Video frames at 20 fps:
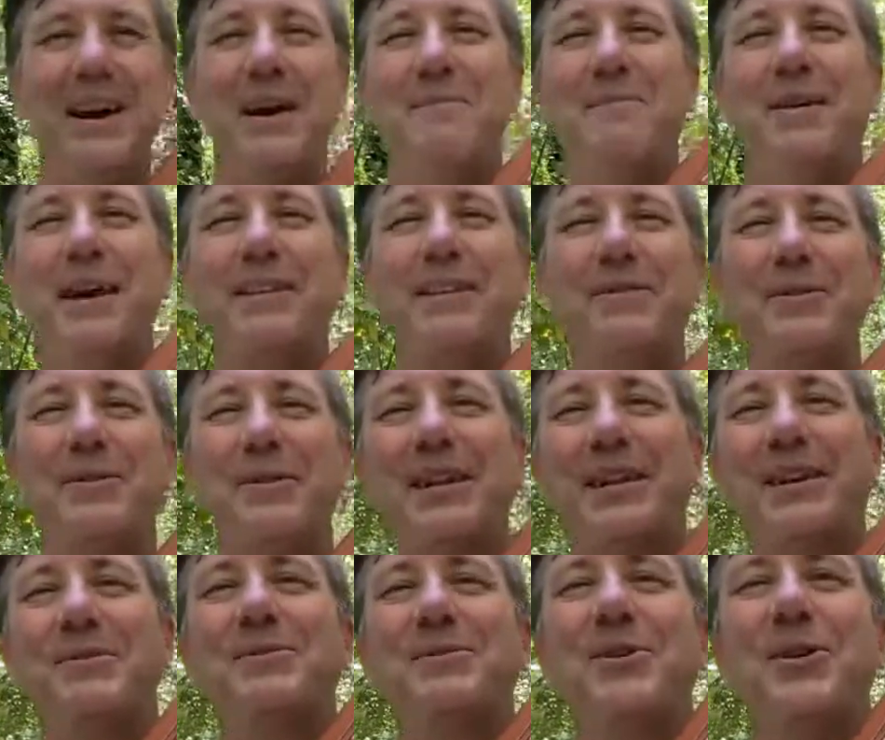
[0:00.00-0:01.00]
But if you want to
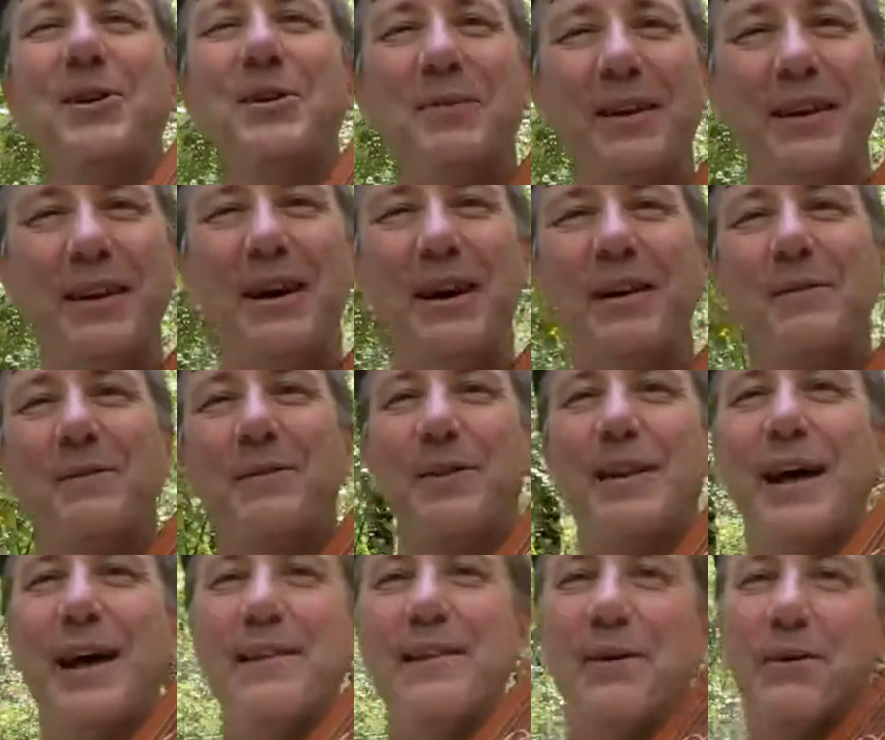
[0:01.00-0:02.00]
come join me for
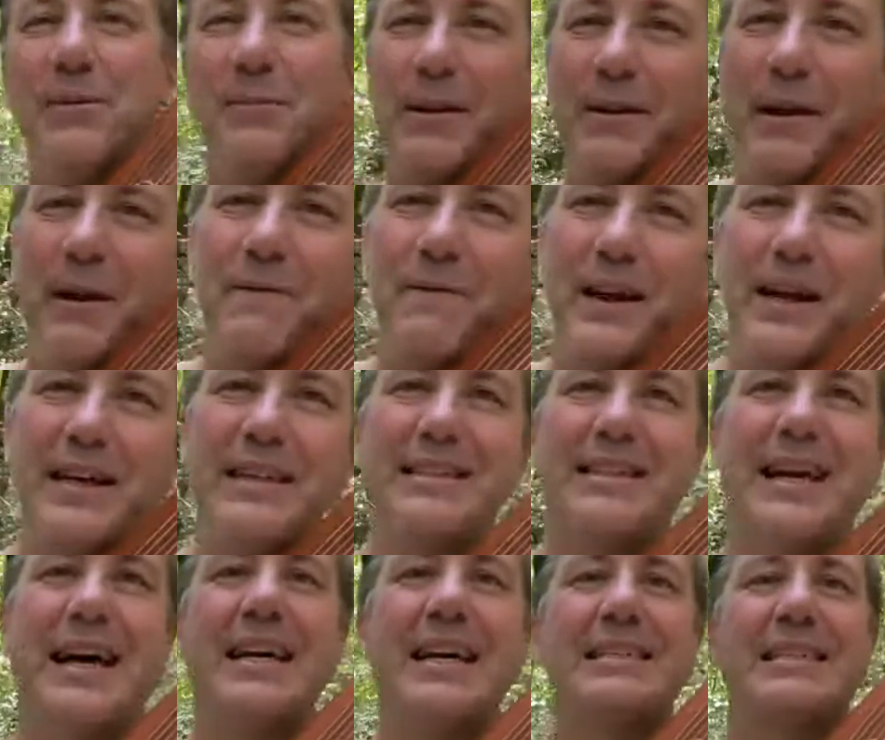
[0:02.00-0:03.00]
that, that would be
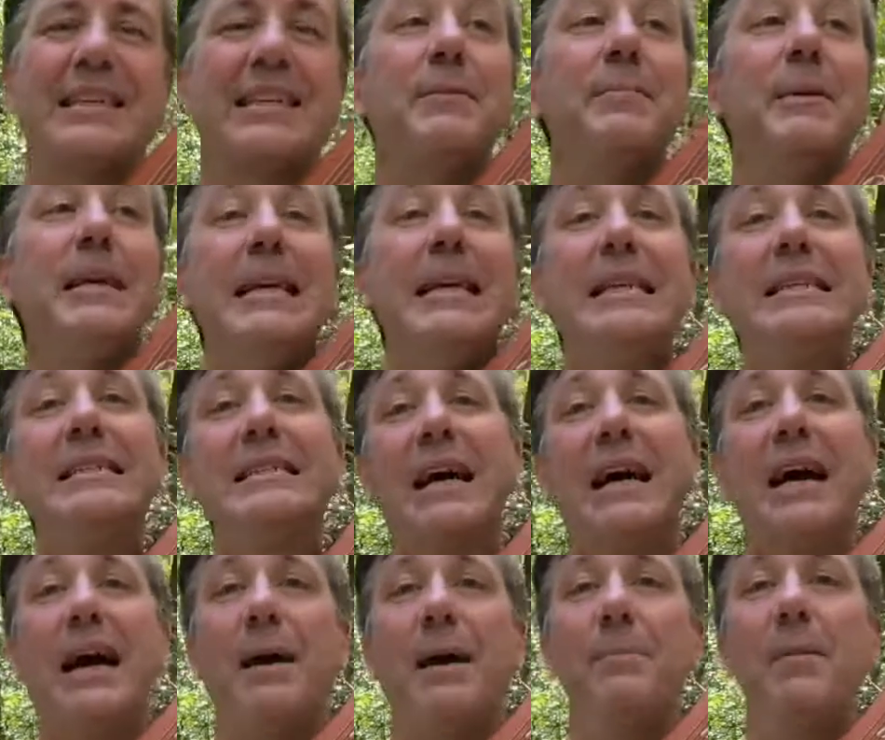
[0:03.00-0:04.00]
fantastic. In the
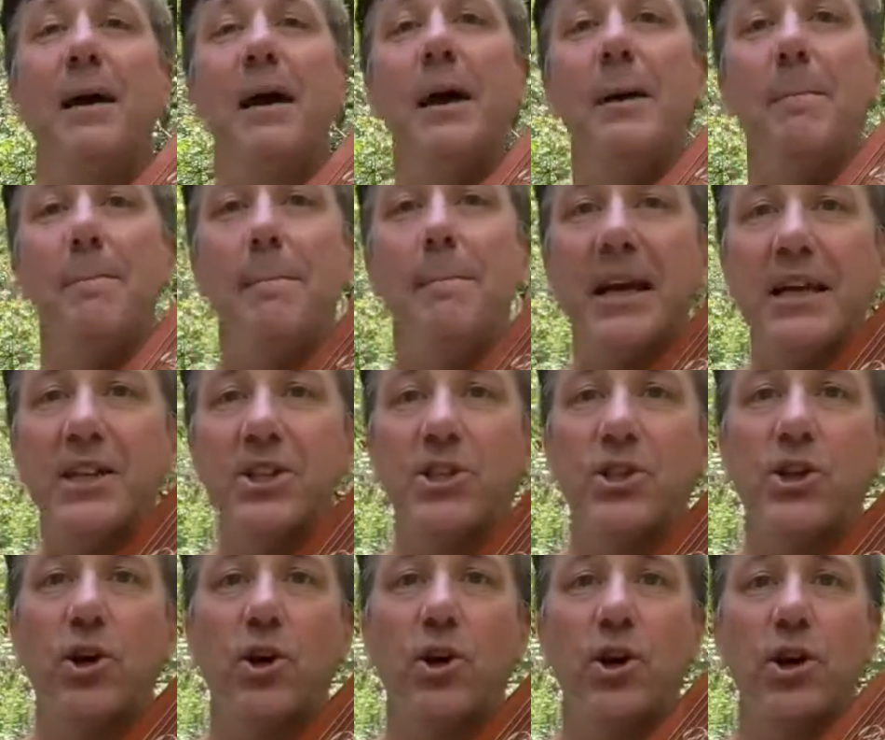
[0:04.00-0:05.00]
meantime, make
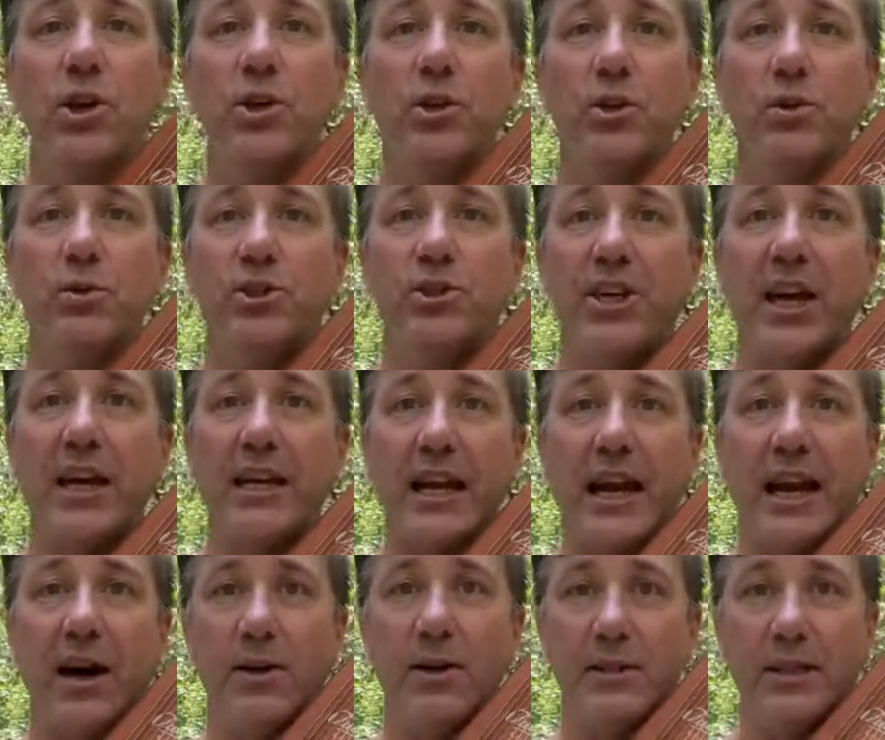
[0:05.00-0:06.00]
sure you check
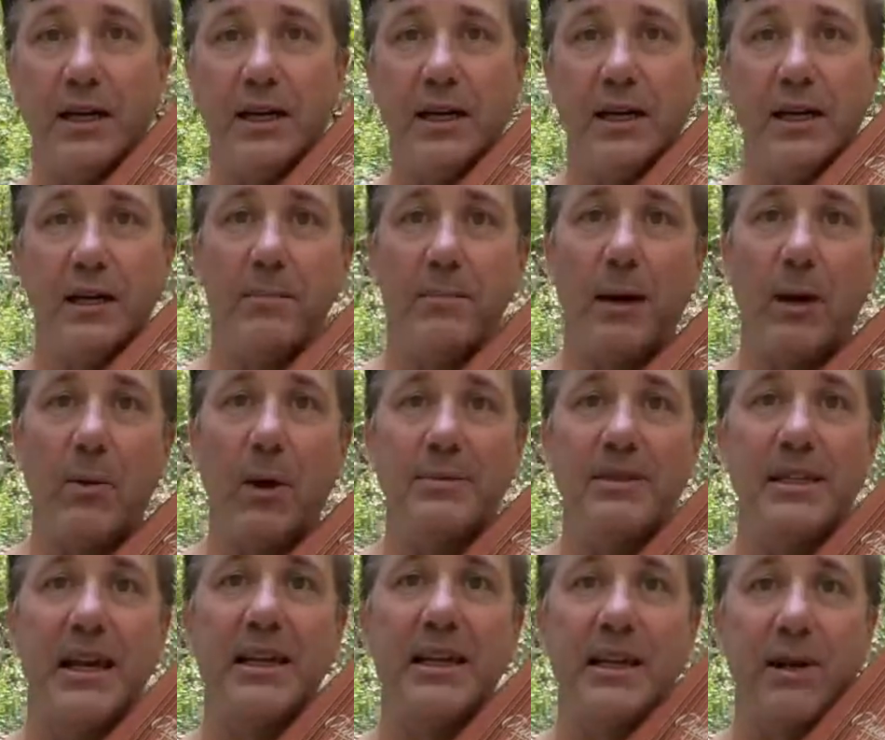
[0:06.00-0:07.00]
out my
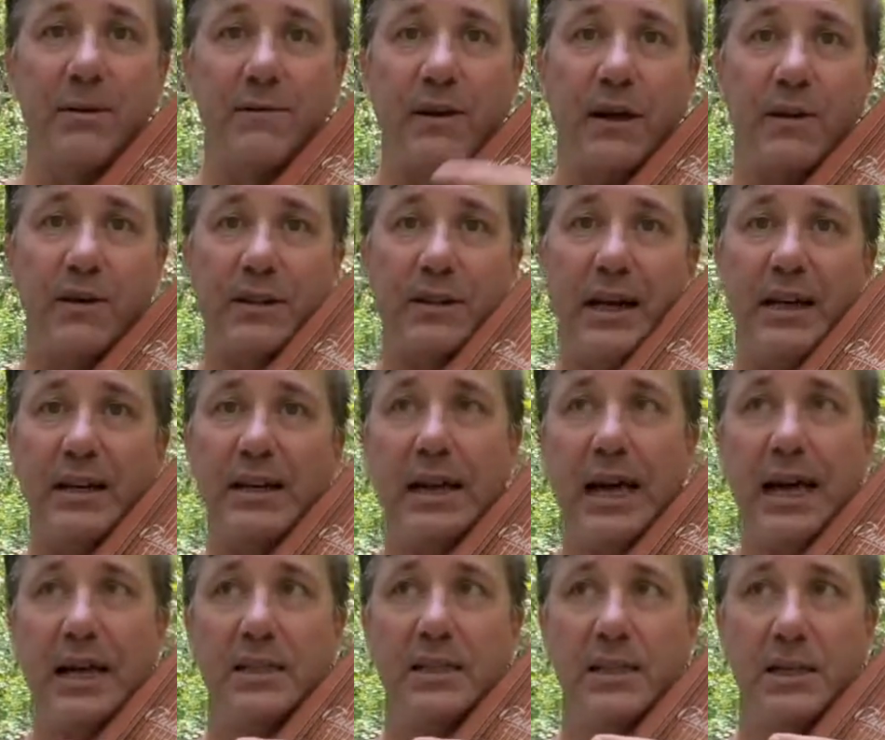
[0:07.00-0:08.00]
website,
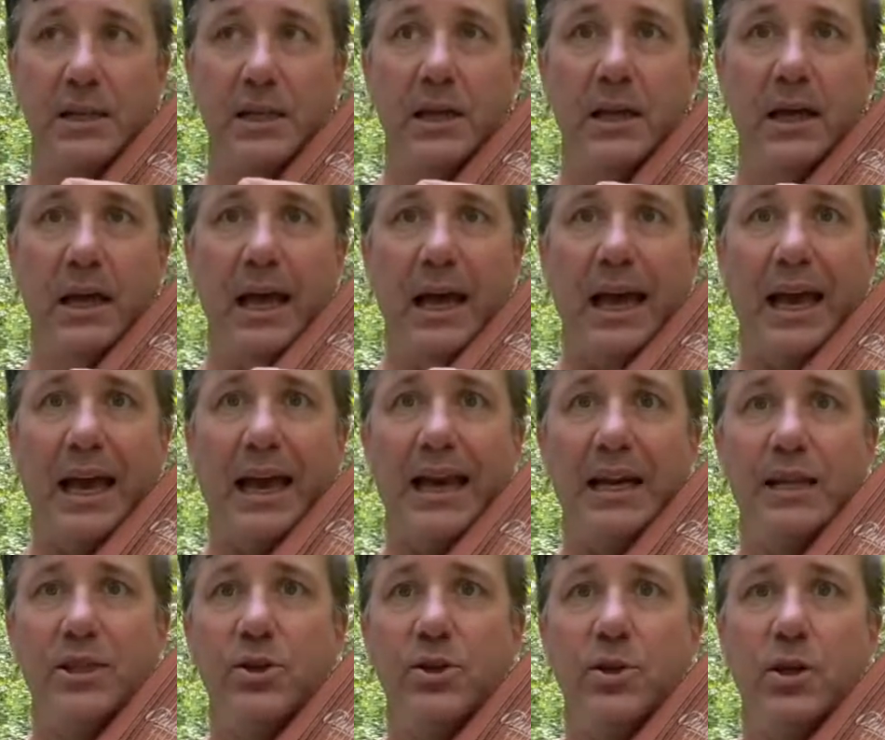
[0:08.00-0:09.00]
celtfather.net.
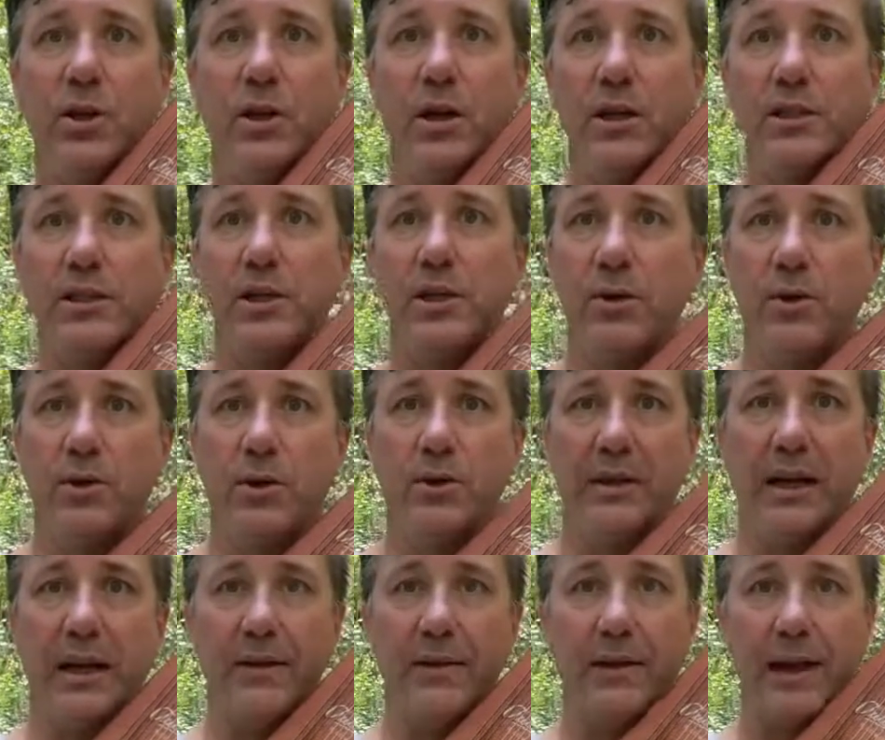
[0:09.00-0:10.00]
And you can also go
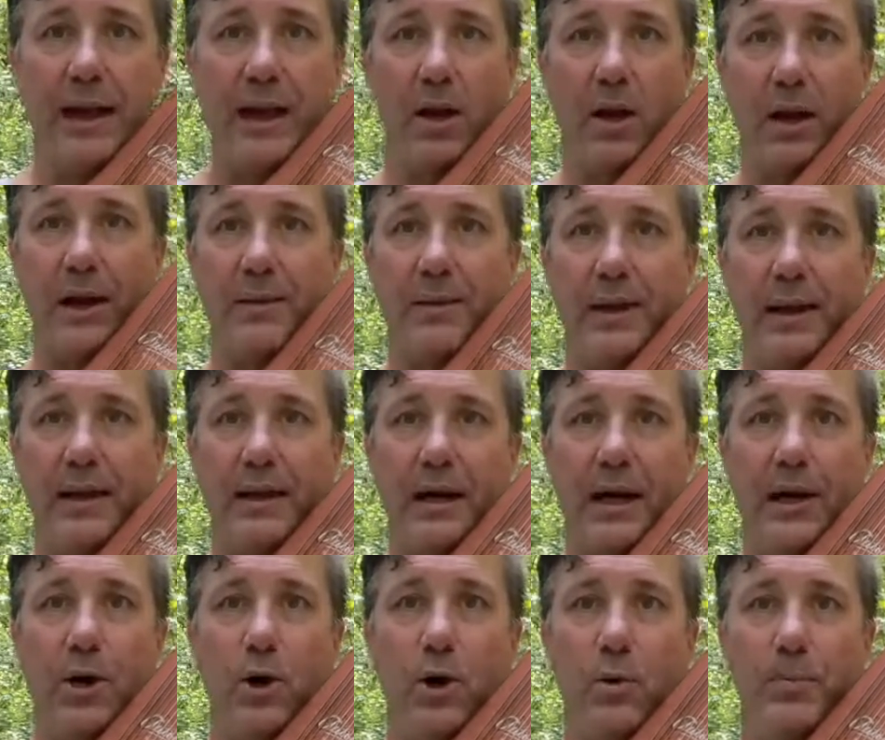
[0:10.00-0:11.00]
down there, I
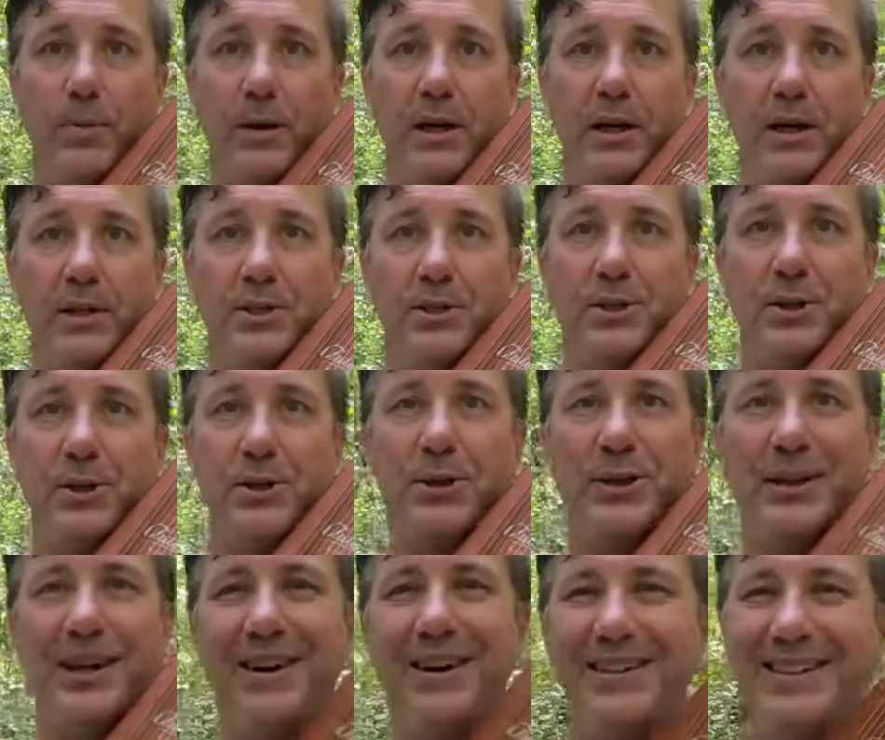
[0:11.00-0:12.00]
hope, to
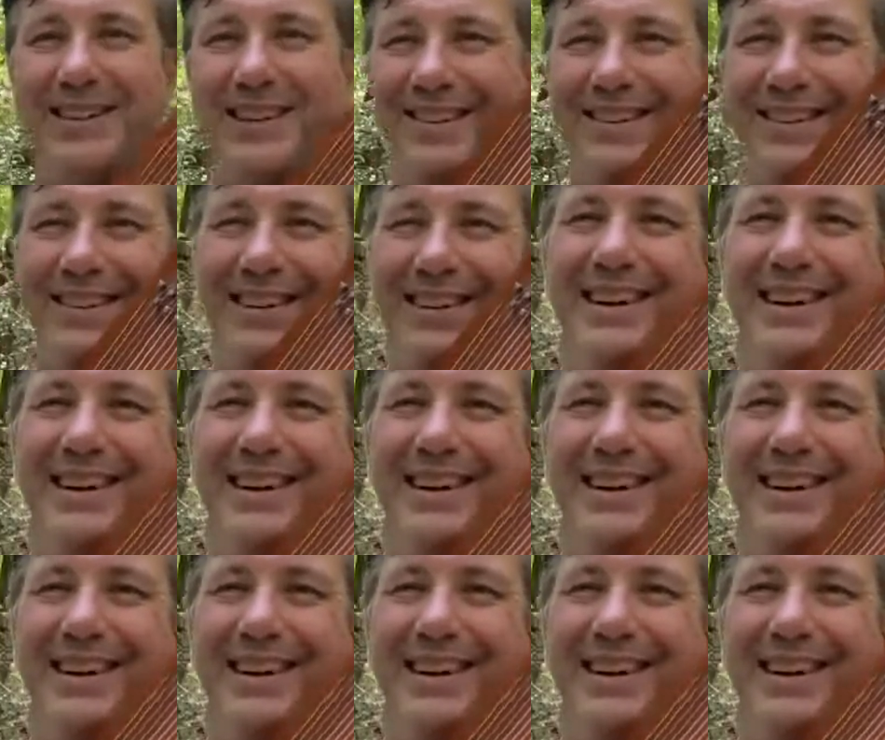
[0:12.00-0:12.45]
go to